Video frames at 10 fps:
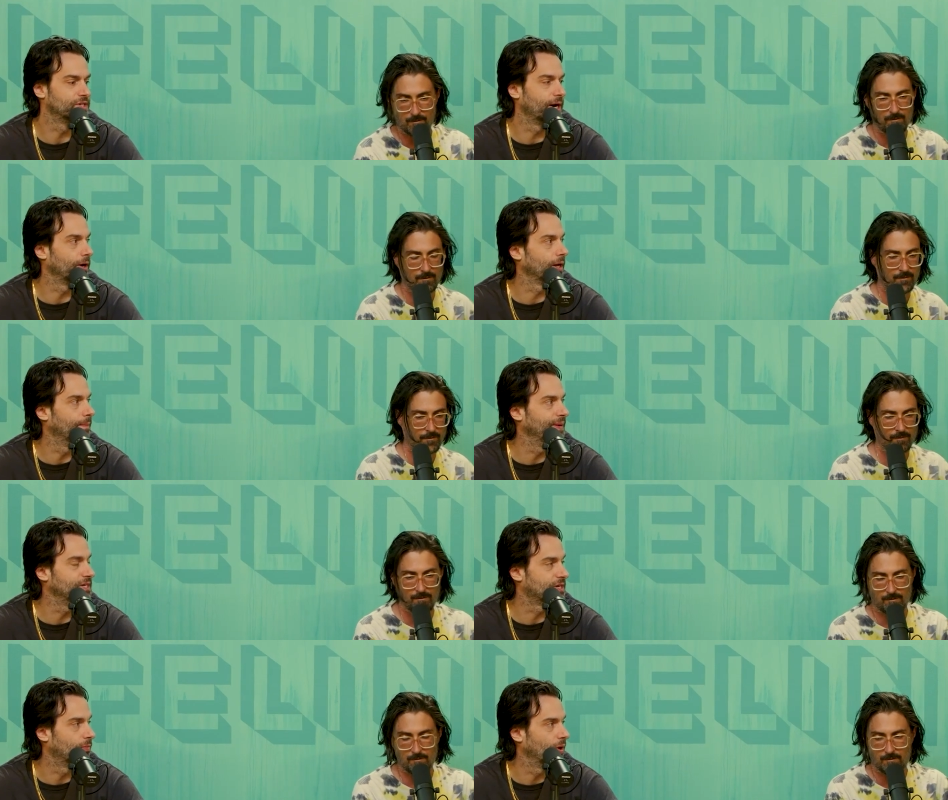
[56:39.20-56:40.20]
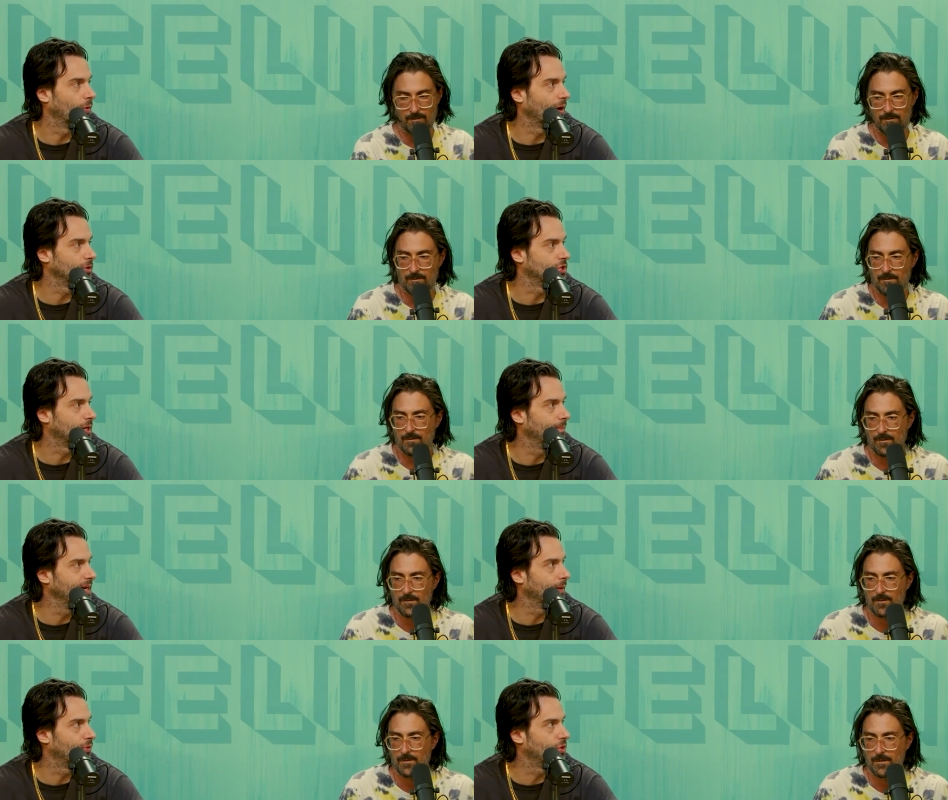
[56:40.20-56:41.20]
Speaker 1: and I are going to be somewhere. Why don't you come
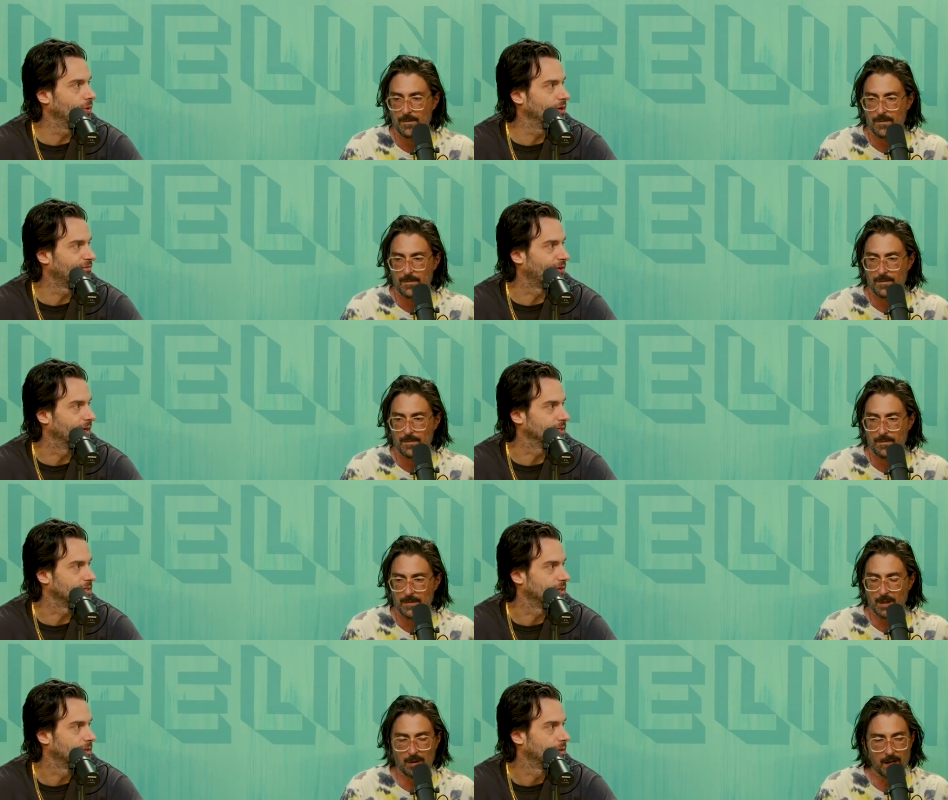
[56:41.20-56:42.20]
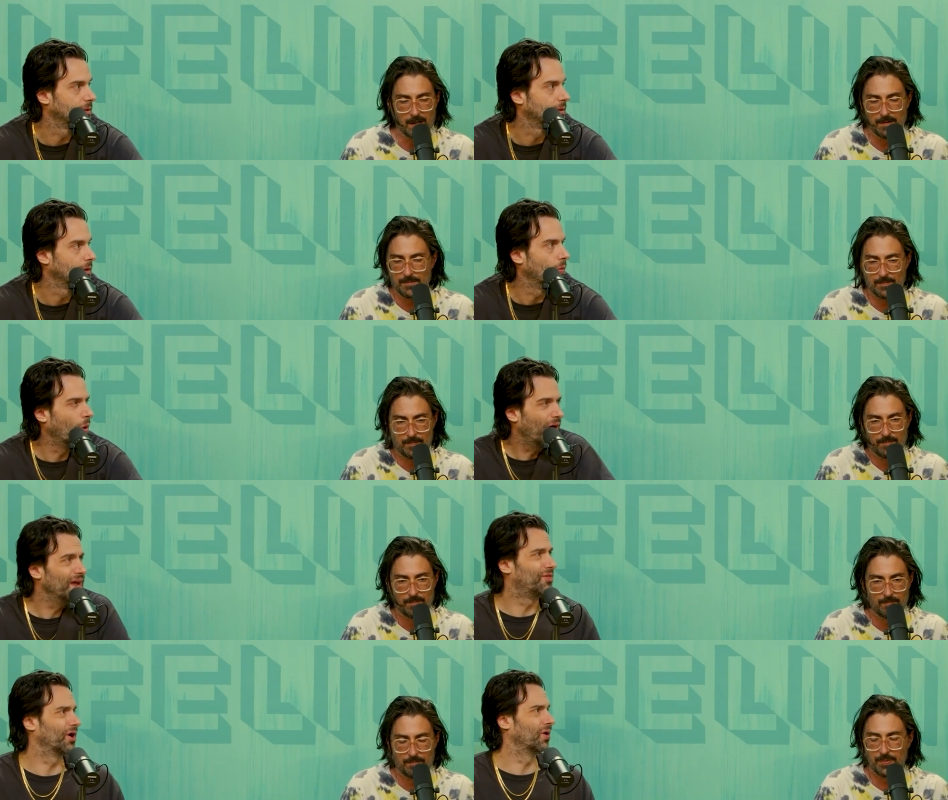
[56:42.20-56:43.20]
meet up with you and your friends? Don't like it.
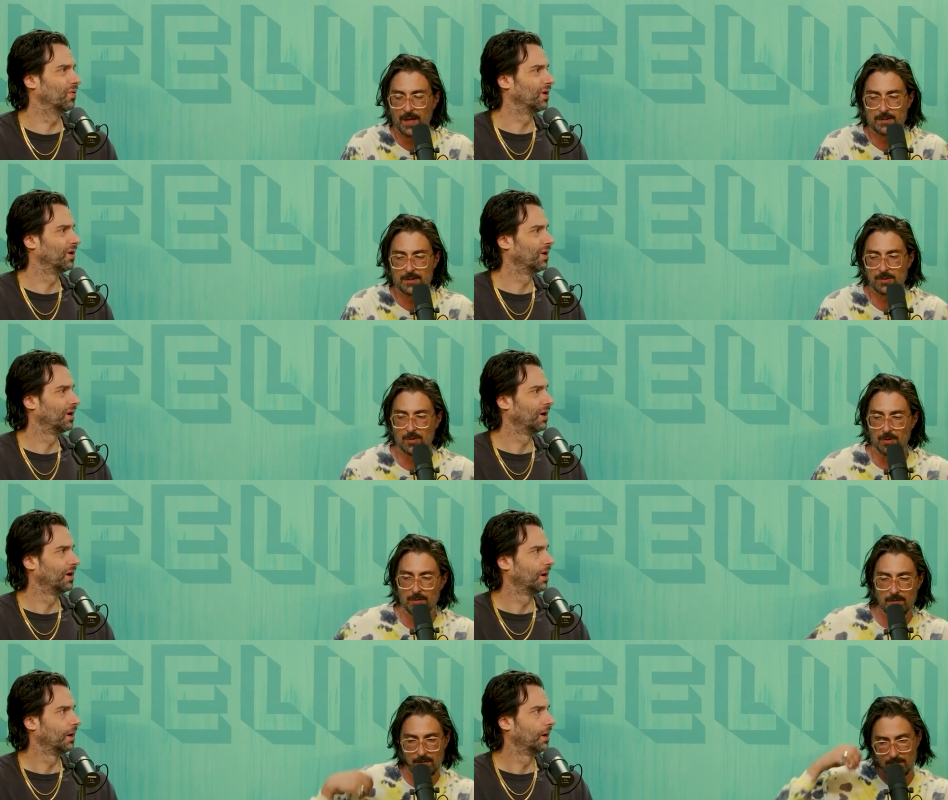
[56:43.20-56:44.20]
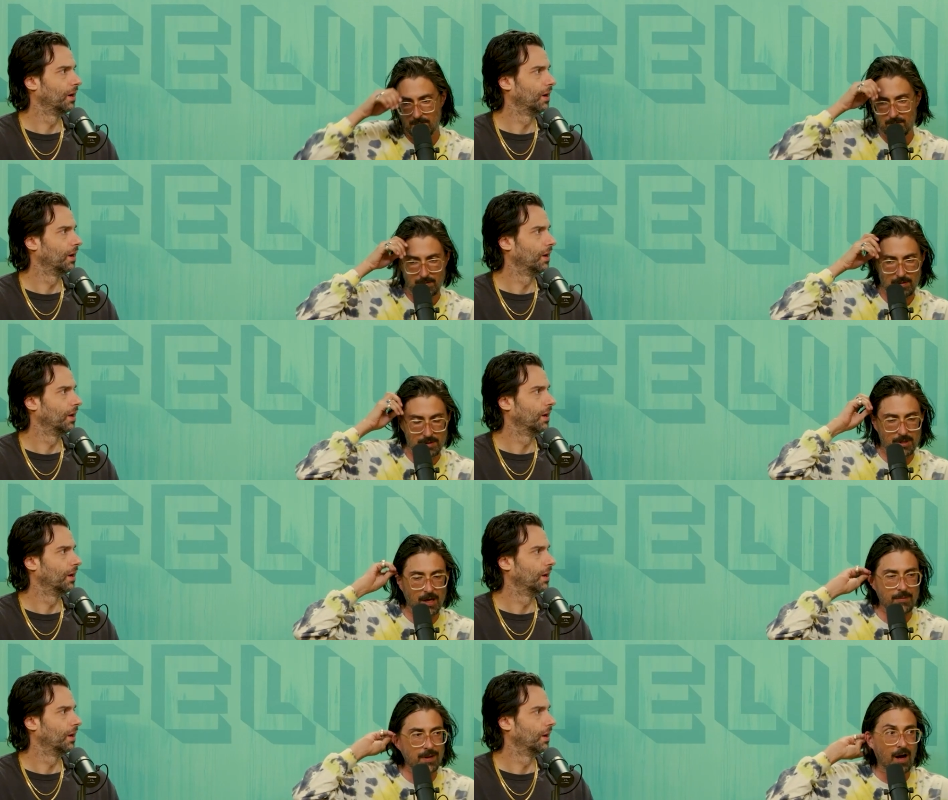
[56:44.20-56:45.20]
Why though? Playing it too cool. She
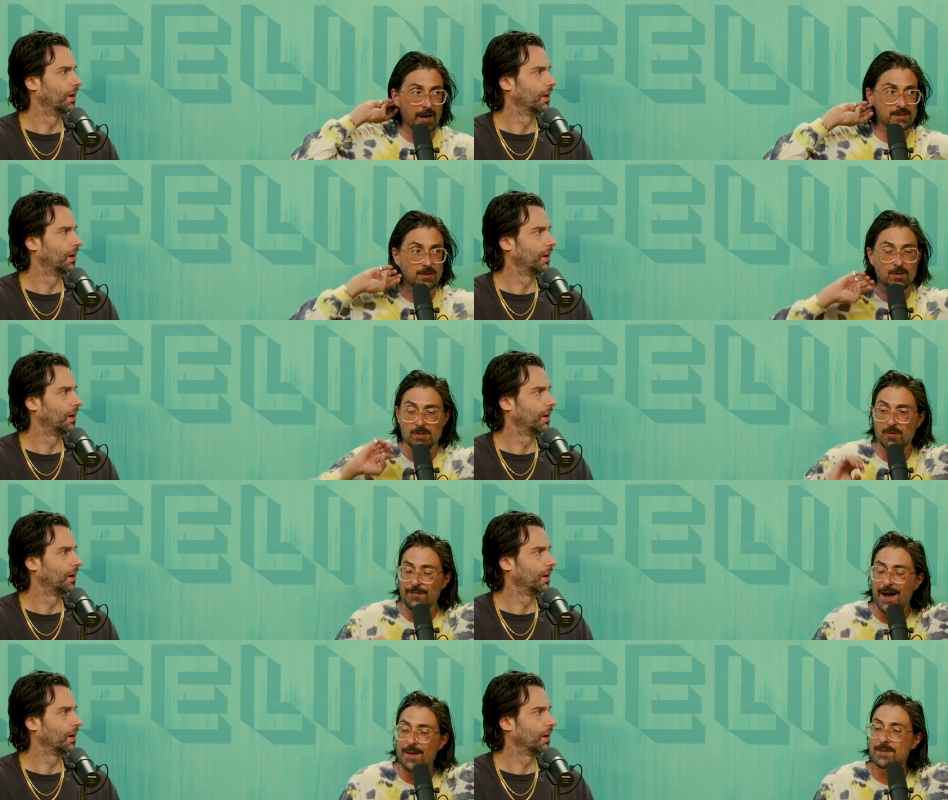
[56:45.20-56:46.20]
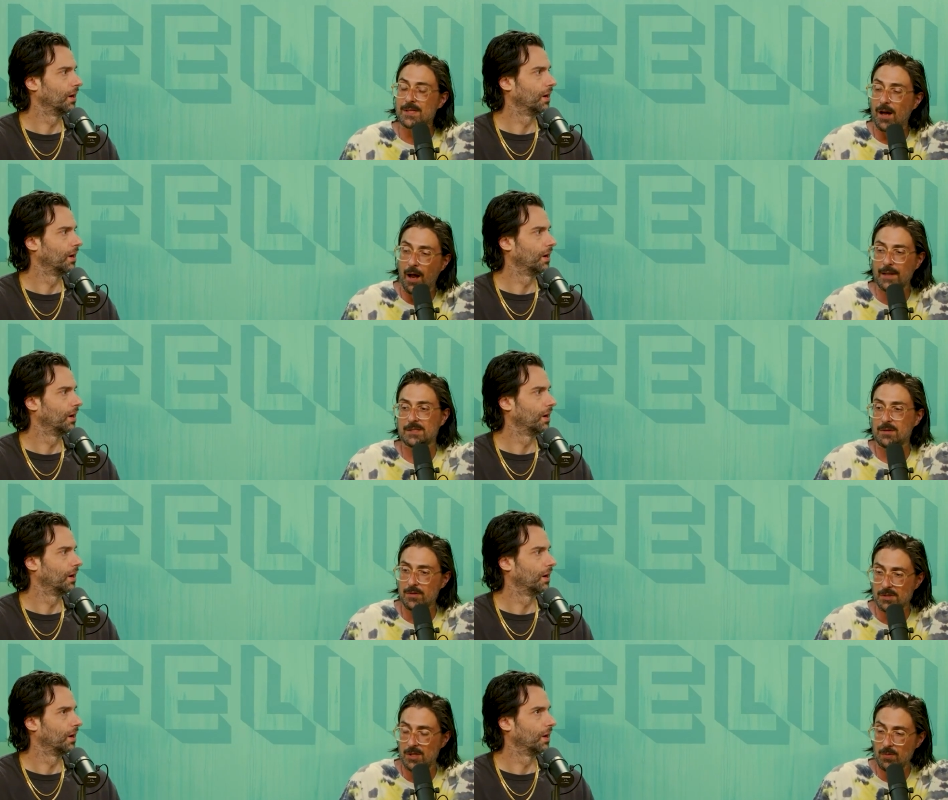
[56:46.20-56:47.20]
got to
Speaker 2: be honest and earnest. Her vibe is the honest and
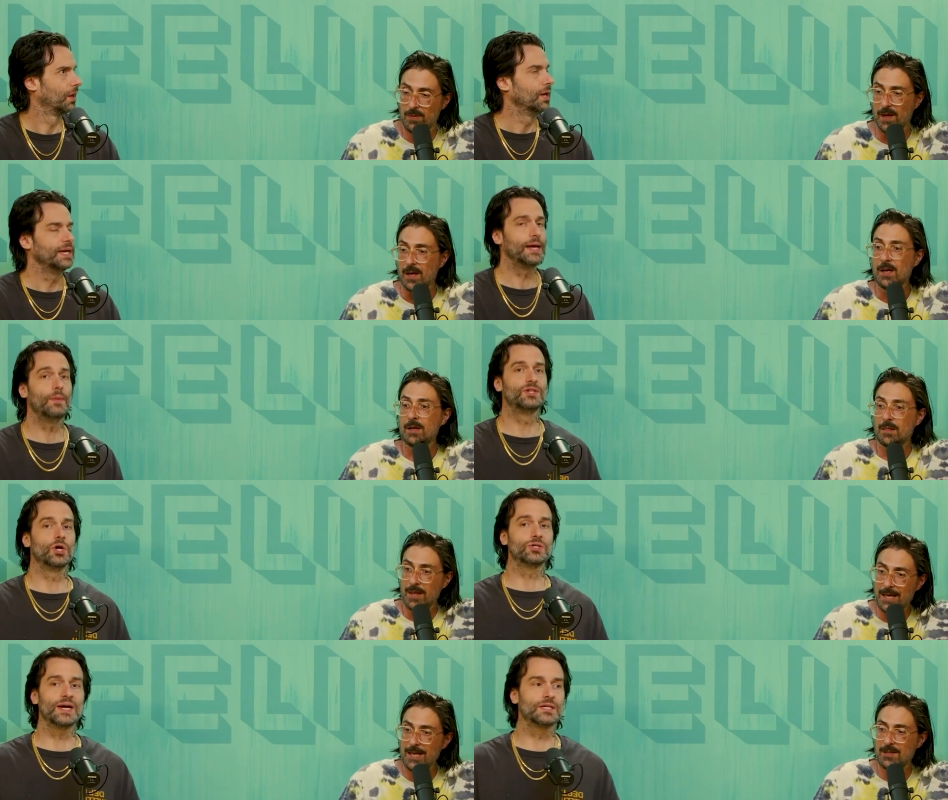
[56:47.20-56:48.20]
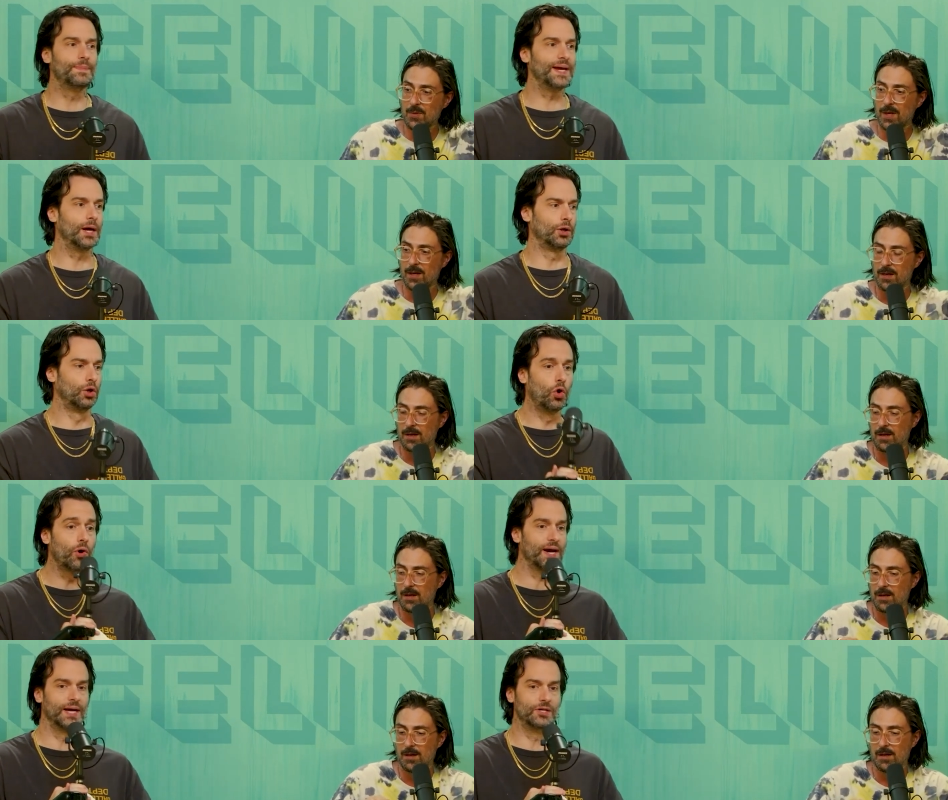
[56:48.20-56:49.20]
earnest, cute thing. Yeah, I know, but she Lean also has to be it.
Speaker 1: alluring and